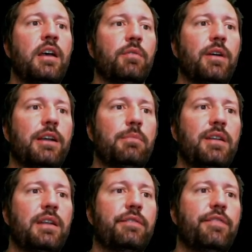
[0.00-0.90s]

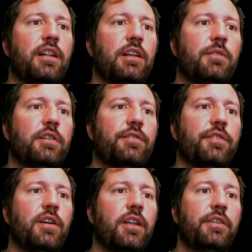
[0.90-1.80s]
recommending followers
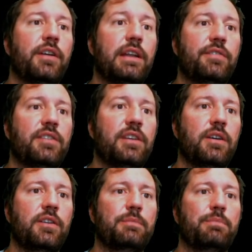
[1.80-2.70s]
for other NFT
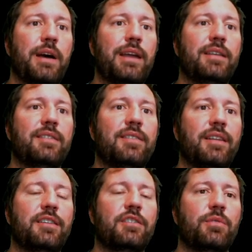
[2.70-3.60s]
owners, buying and
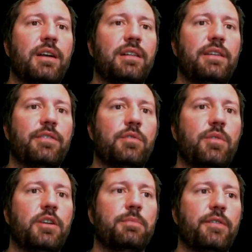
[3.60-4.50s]
selling directly from
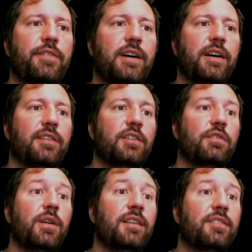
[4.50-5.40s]
Twitter profiles, and
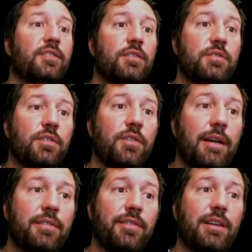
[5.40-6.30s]
creating social
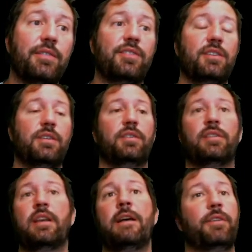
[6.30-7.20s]
graphs of NFT owners.